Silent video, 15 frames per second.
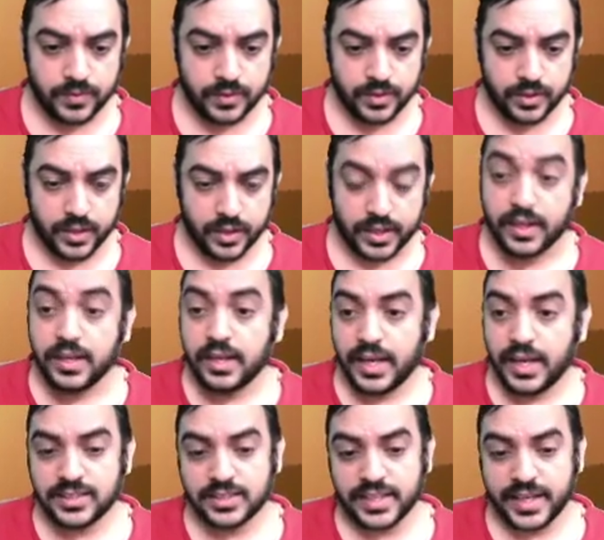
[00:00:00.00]
Okay,
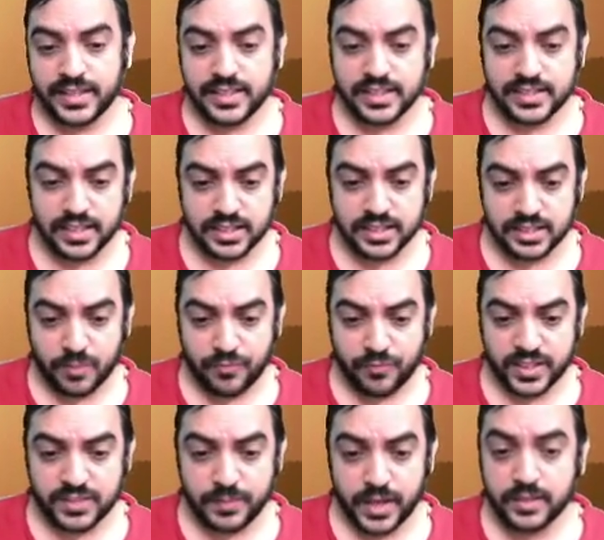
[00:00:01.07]
let's write this in a
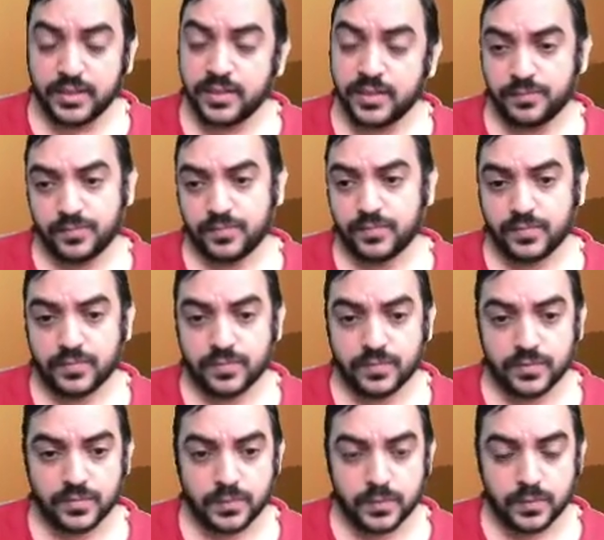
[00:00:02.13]
stepwise manner.
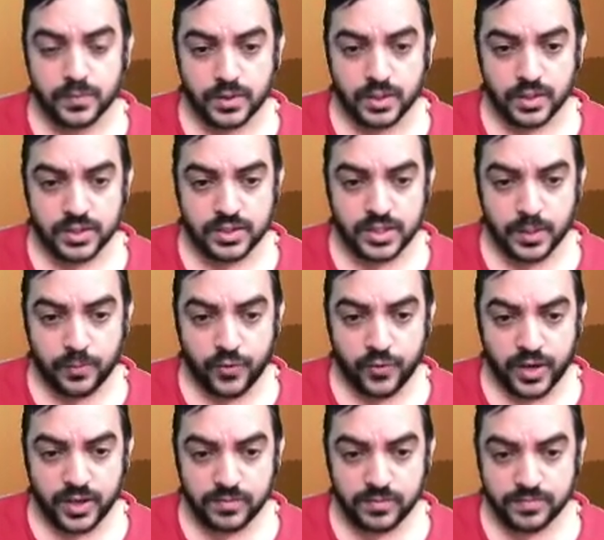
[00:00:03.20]
Step
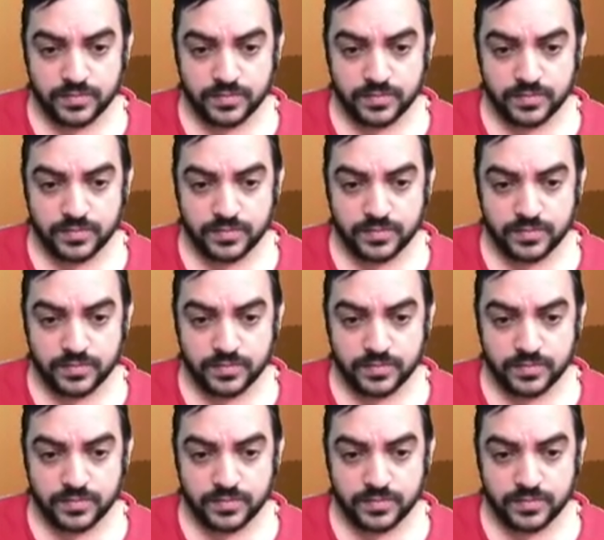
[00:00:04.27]
1.